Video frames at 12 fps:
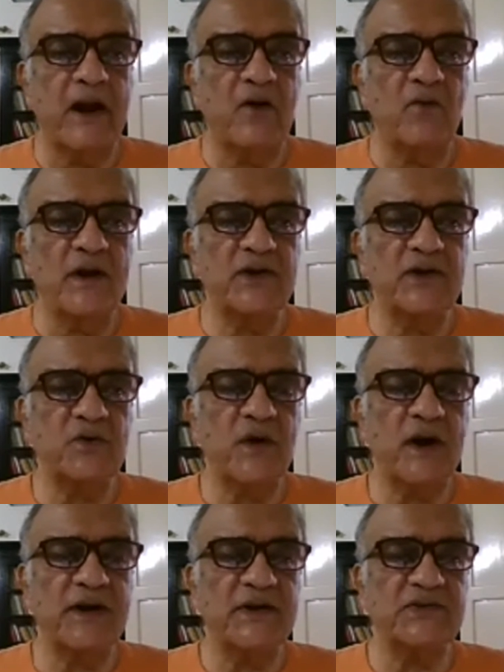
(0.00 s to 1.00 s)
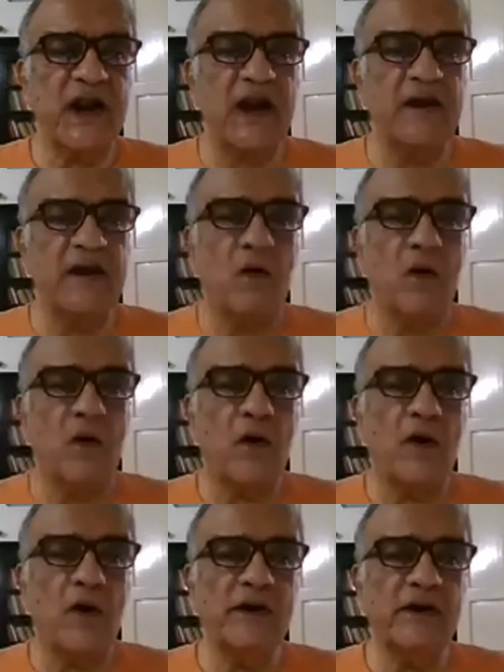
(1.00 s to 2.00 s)
And once you understand,
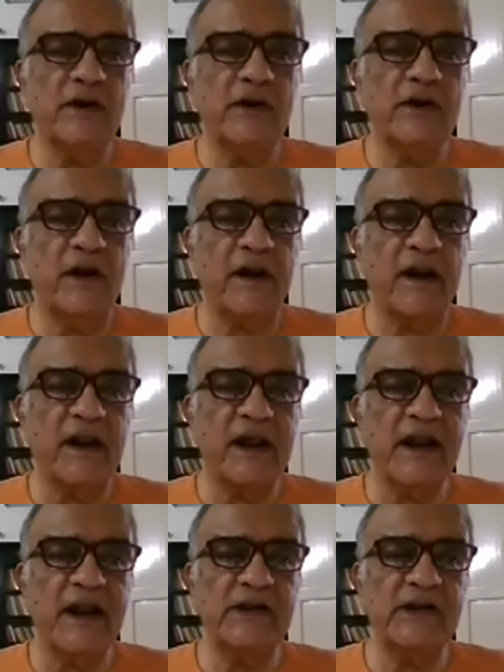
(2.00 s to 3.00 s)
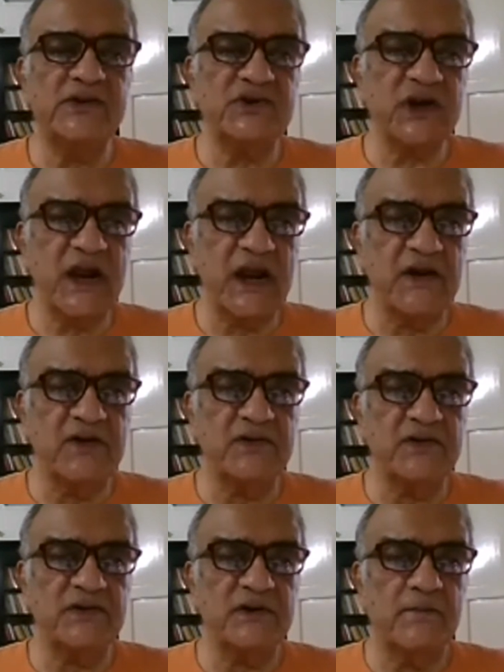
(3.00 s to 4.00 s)
all real
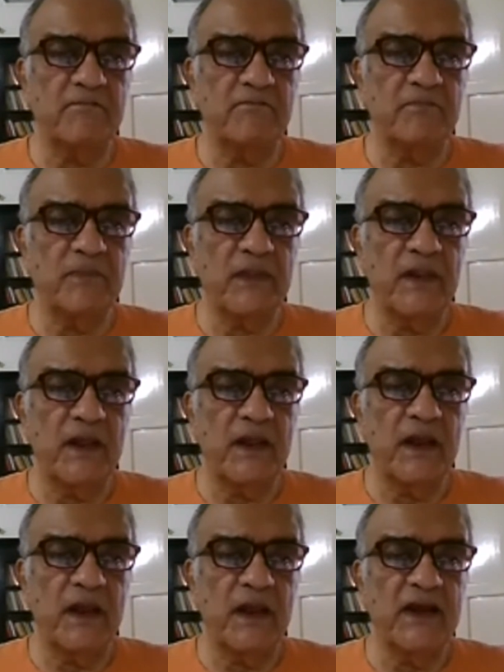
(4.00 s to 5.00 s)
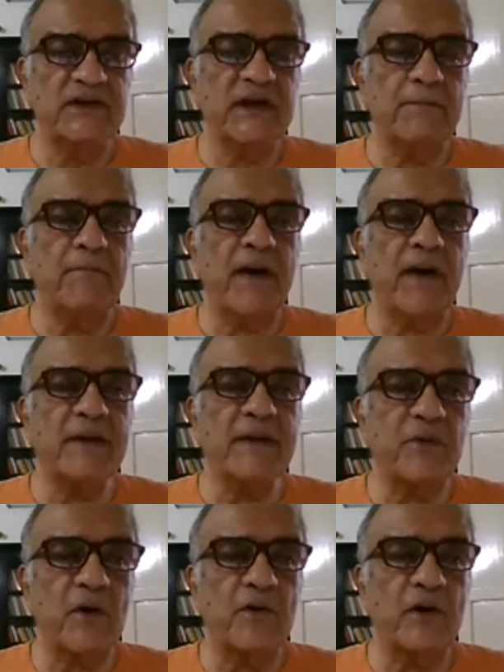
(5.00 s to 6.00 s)
change is a
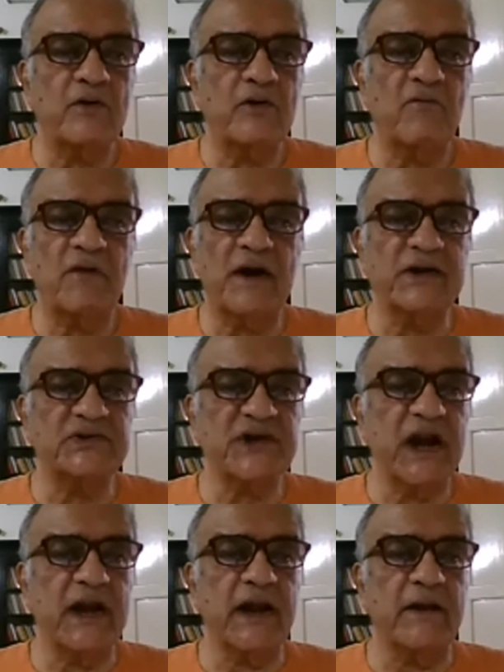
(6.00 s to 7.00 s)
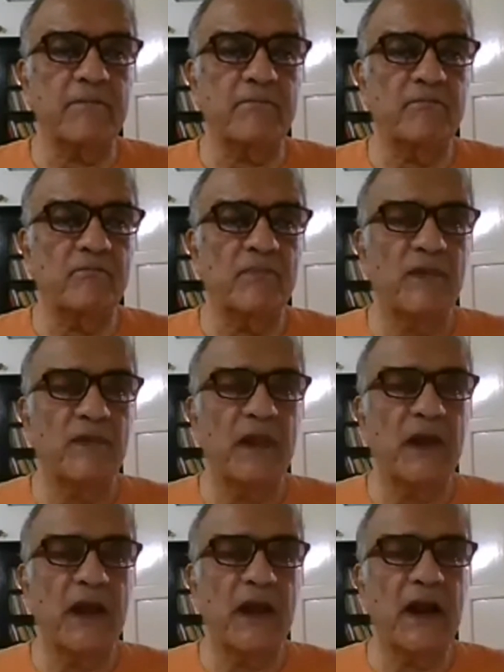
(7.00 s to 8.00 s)
byproduct of understanding.
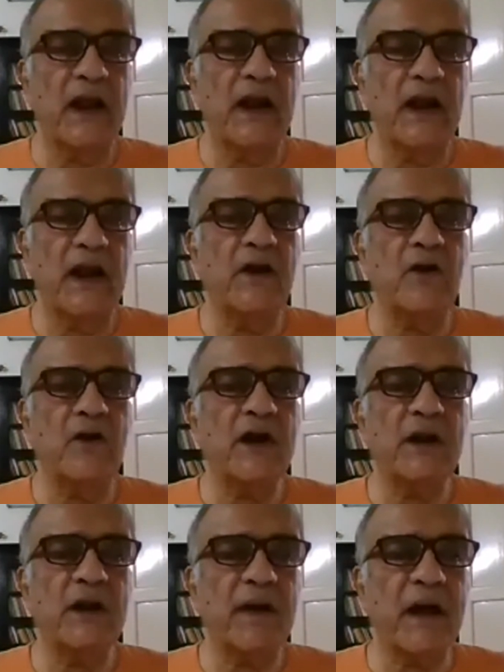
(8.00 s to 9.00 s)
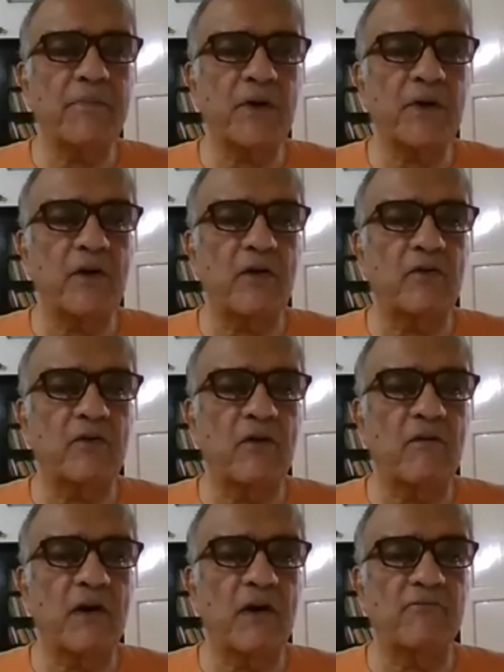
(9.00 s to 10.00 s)
It is not a byproduct
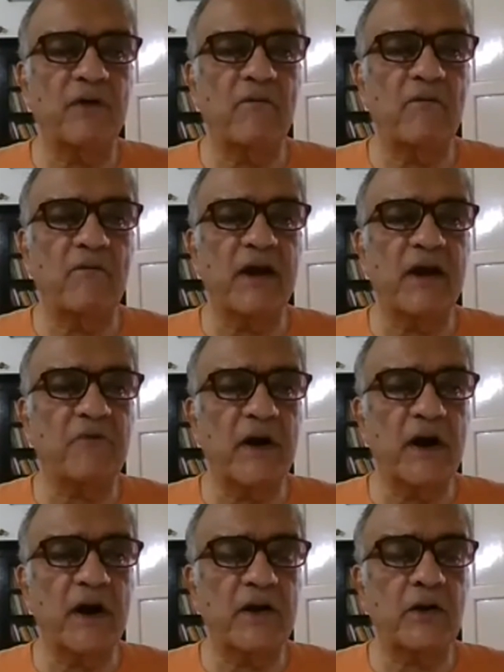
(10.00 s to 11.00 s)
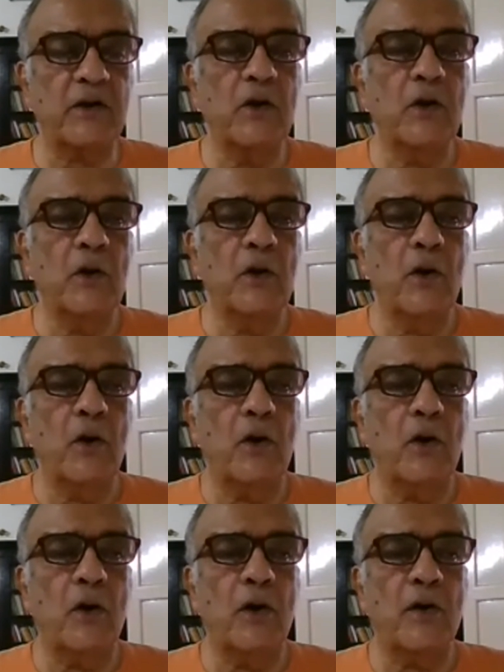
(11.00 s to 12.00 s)
of our effort
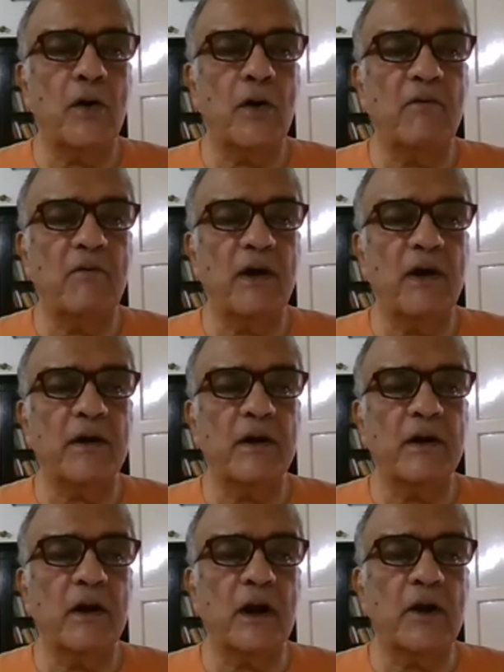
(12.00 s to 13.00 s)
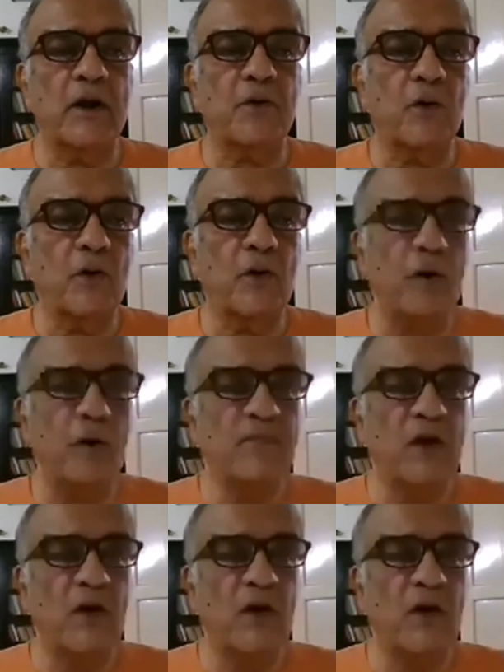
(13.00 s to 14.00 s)
or our control
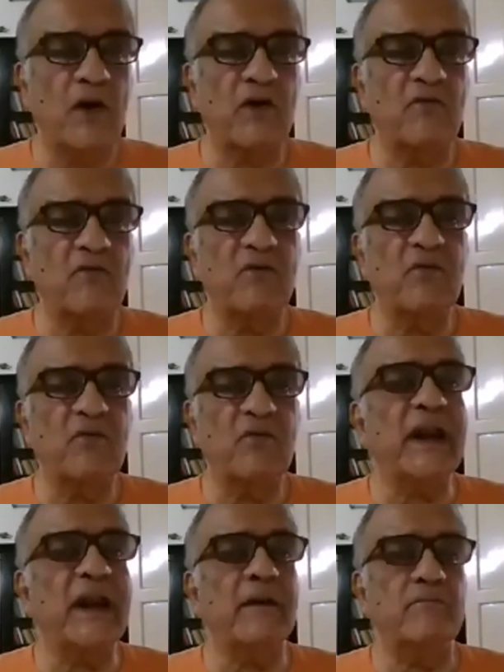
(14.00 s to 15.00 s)
or our will.